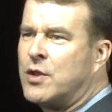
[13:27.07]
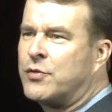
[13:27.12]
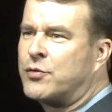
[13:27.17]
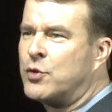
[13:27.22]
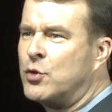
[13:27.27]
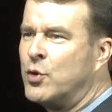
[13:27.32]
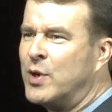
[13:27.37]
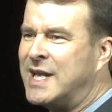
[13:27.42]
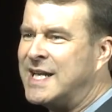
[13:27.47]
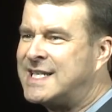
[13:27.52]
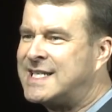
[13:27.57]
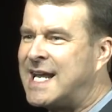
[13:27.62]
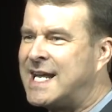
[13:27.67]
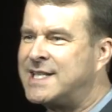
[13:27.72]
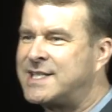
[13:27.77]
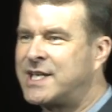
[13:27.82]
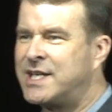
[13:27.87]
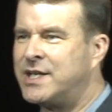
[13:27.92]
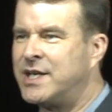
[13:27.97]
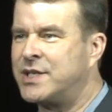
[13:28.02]
through
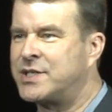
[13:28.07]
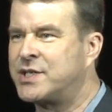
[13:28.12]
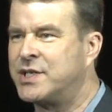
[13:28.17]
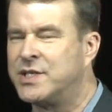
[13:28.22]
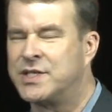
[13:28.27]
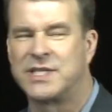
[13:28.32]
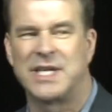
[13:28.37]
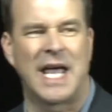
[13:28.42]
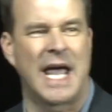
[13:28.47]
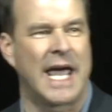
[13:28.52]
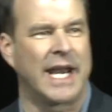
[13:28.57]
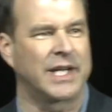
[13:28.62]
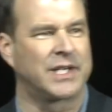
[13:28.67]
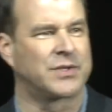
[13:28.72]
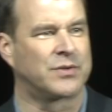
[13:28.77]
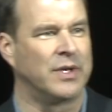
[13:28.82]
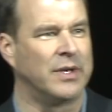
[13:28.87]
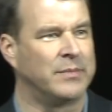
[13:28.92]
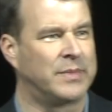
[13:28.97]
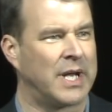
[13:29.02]
intense conditions at
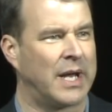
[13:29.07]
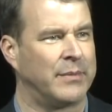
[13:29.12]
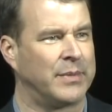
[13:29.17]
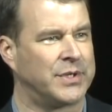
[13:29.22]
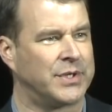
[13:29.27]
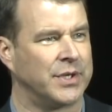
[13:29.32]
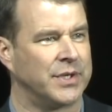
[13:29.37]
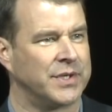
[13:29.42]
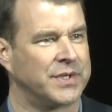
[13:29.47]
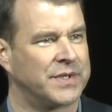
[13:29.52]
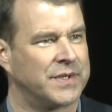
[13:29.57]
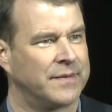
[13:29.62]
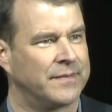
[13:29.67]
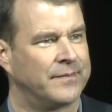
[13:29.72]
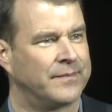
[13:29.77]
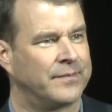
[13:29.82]
extreme temperatures.